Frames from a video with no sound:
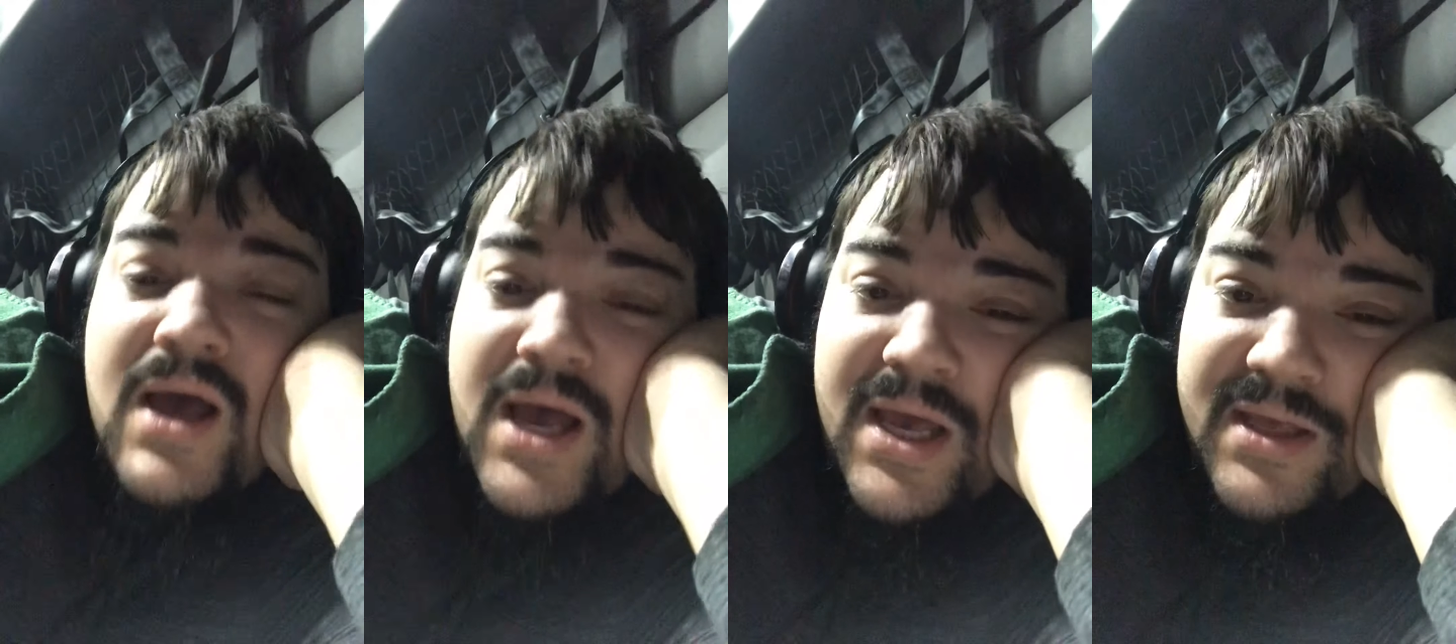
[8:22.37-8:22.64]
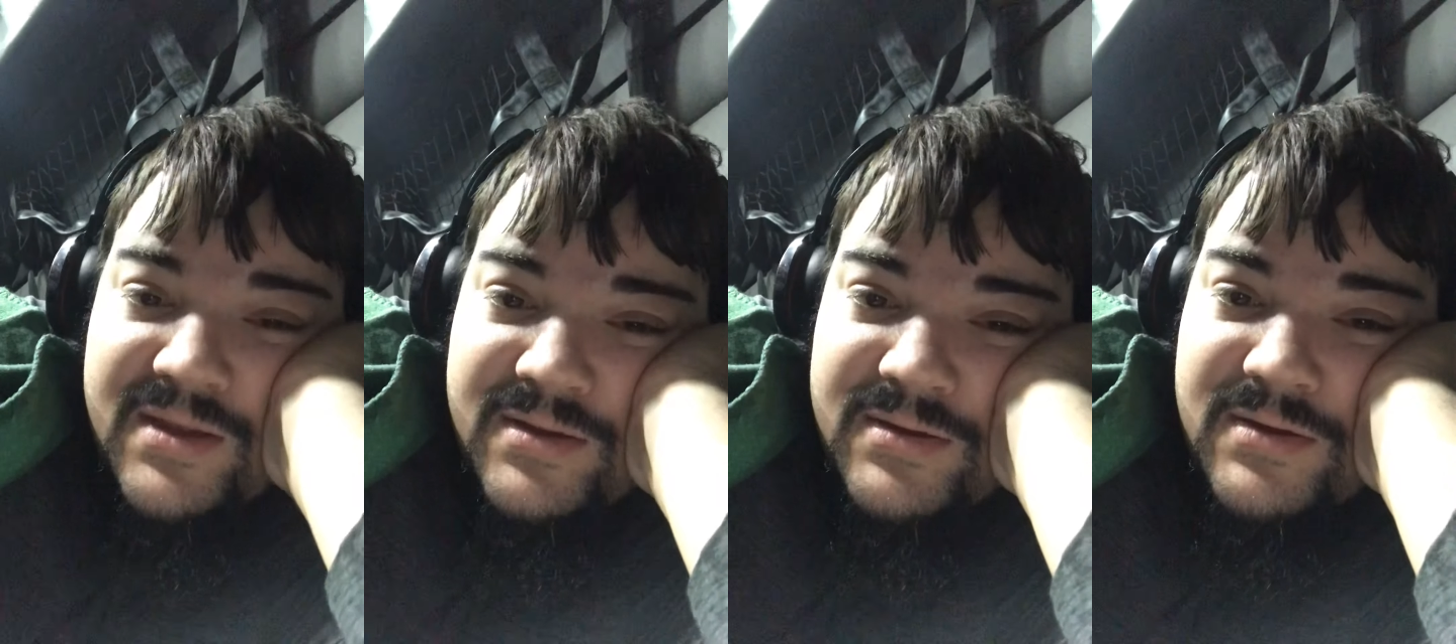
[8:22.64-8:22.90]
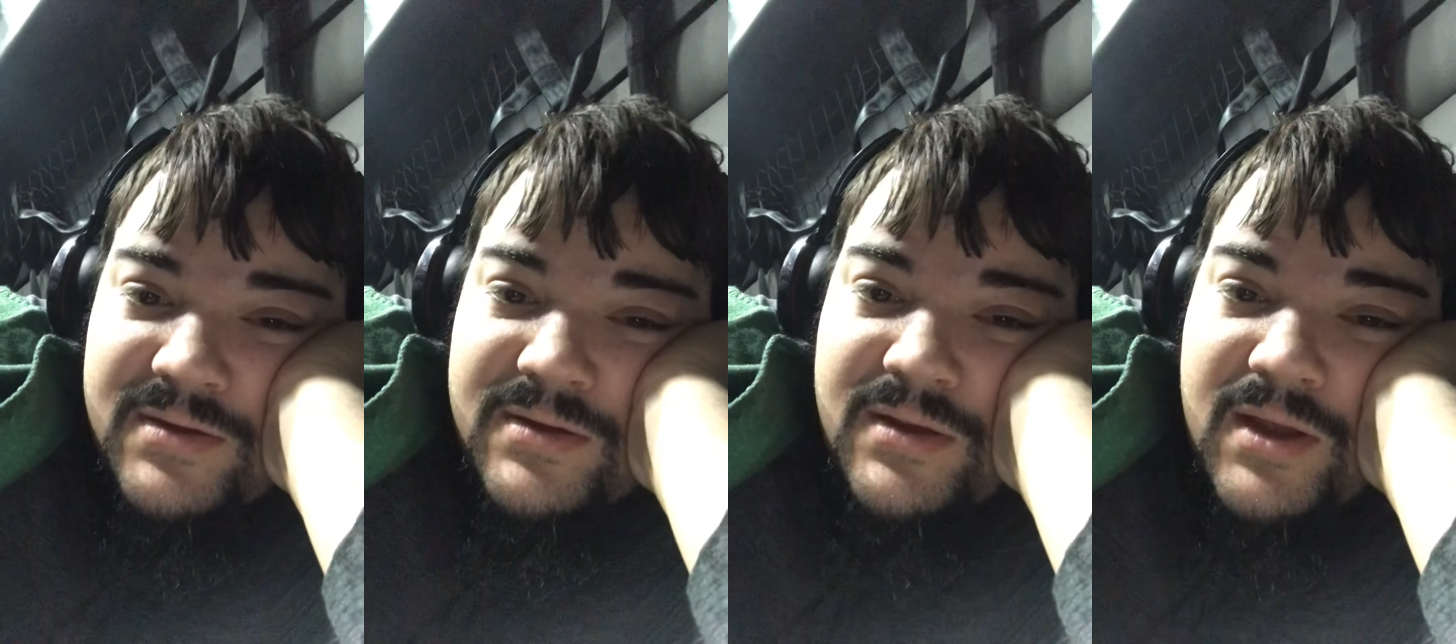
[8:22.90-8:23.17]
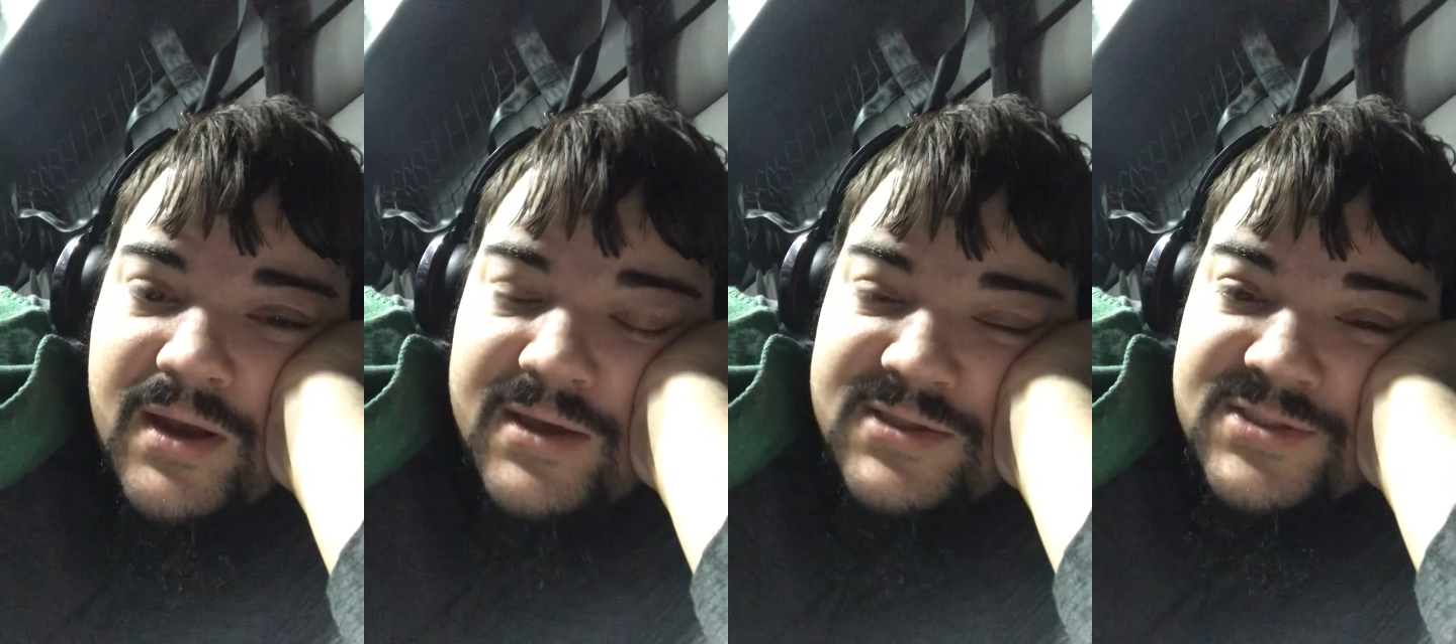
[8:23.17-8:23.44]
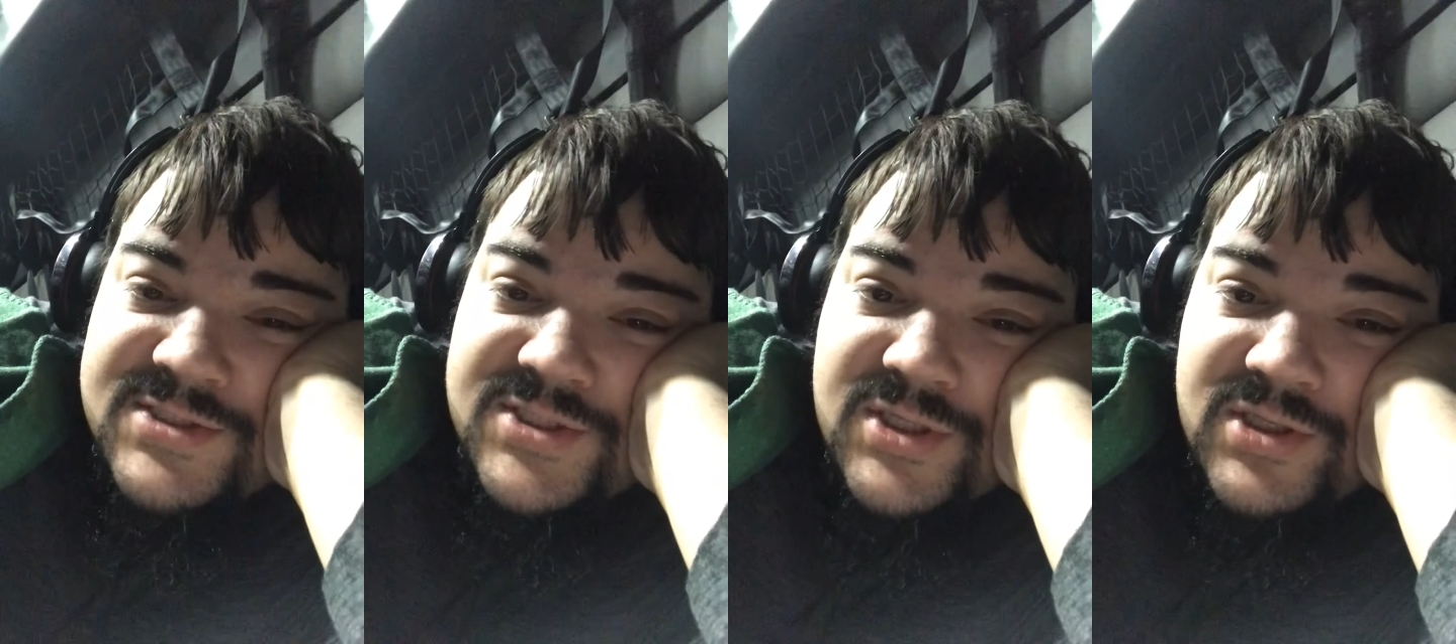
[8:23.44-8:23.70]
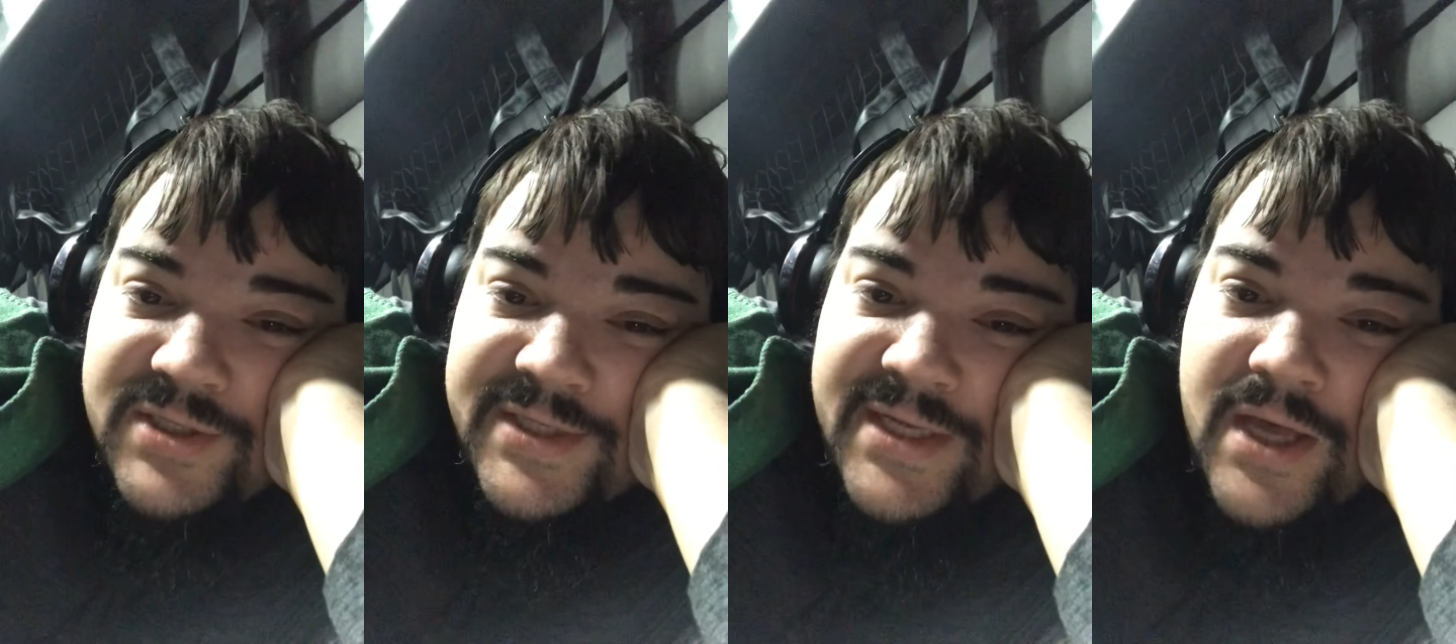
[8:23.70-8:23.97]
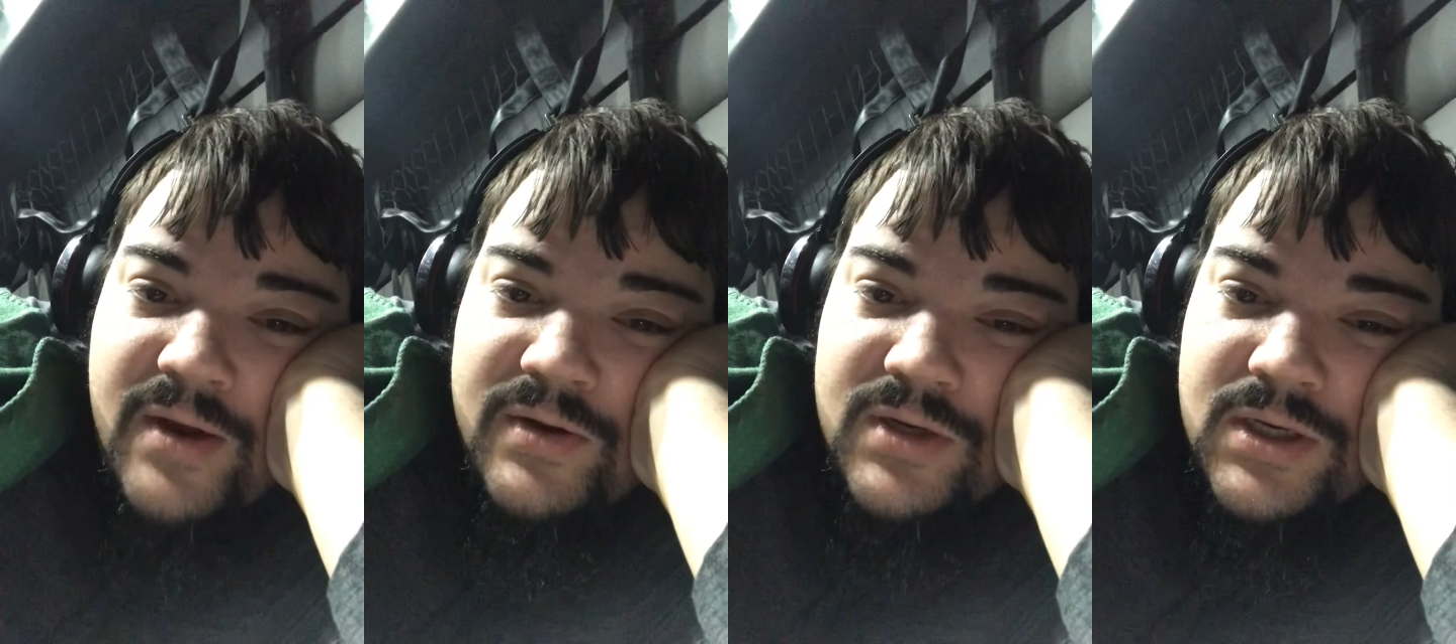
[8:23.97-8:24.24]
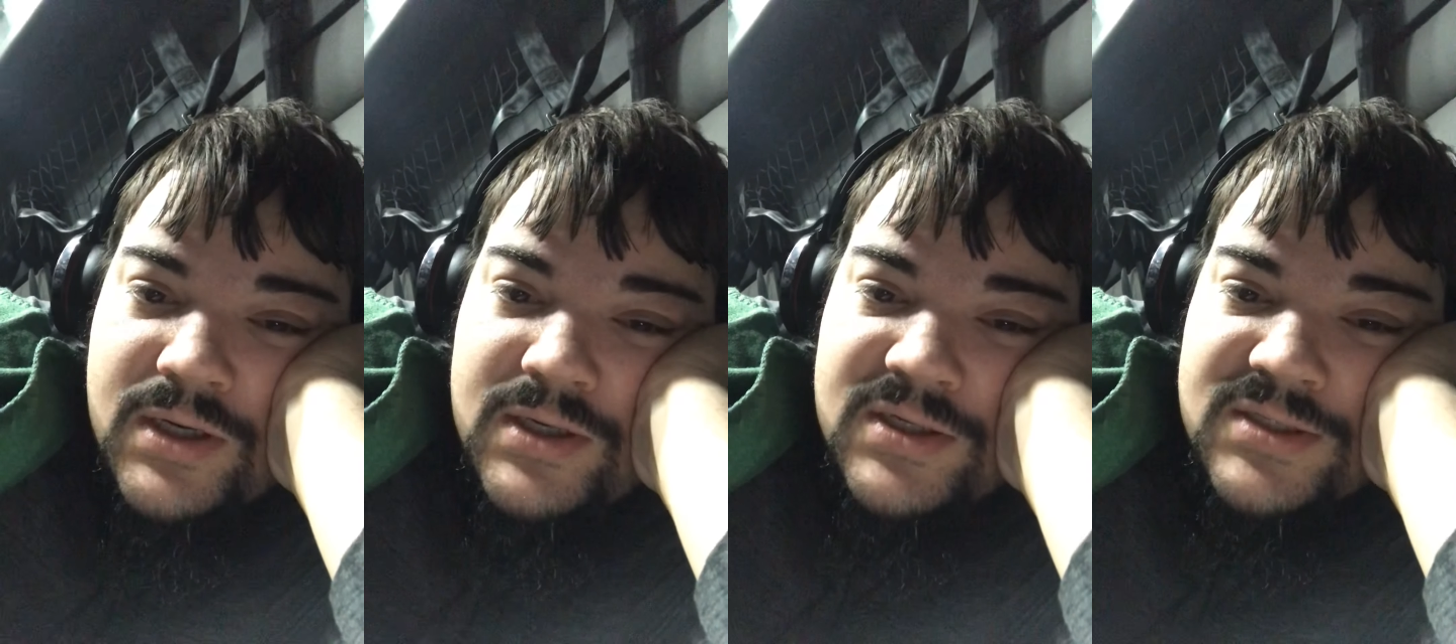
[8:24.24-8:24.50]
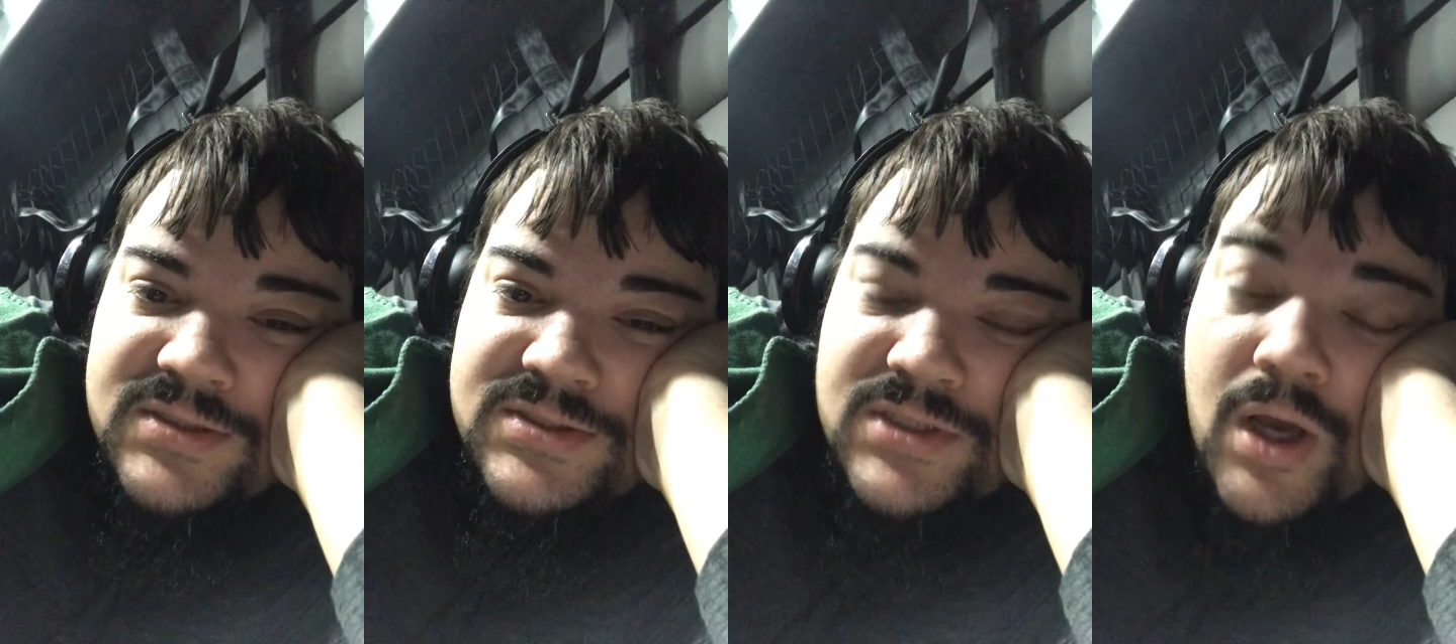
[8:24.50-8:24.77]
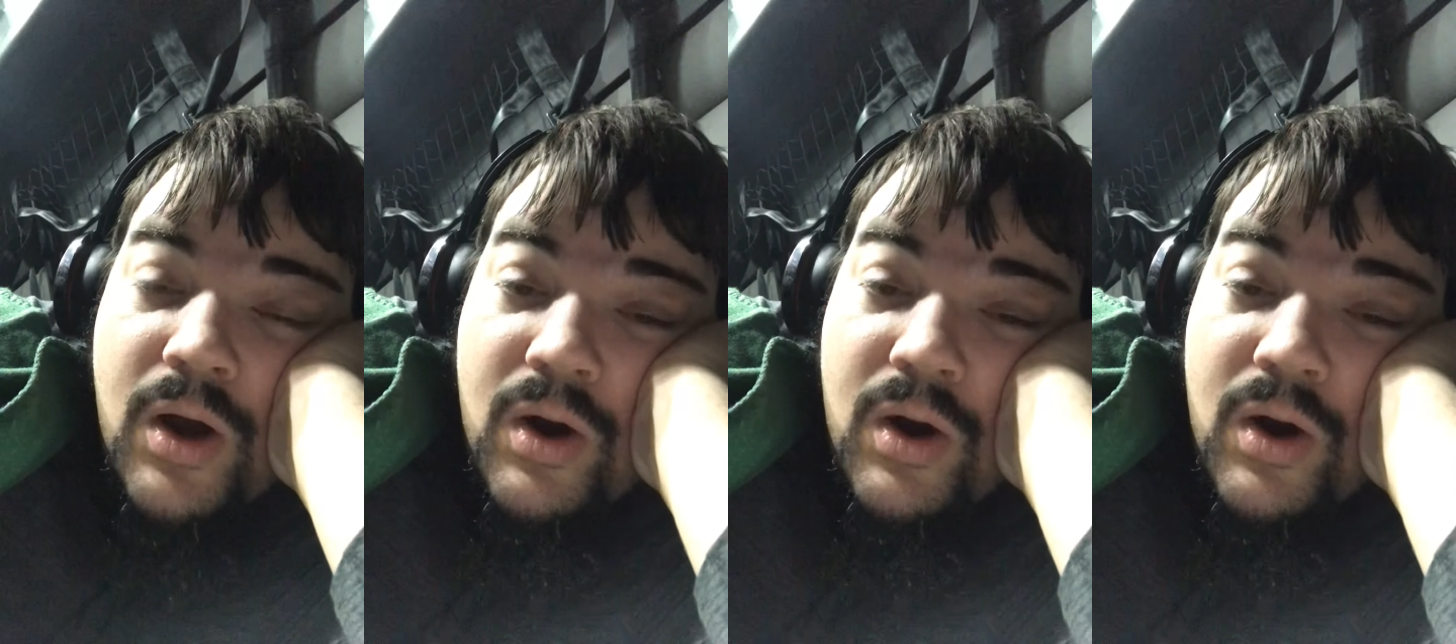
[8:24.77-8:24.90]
I I used to clean out cars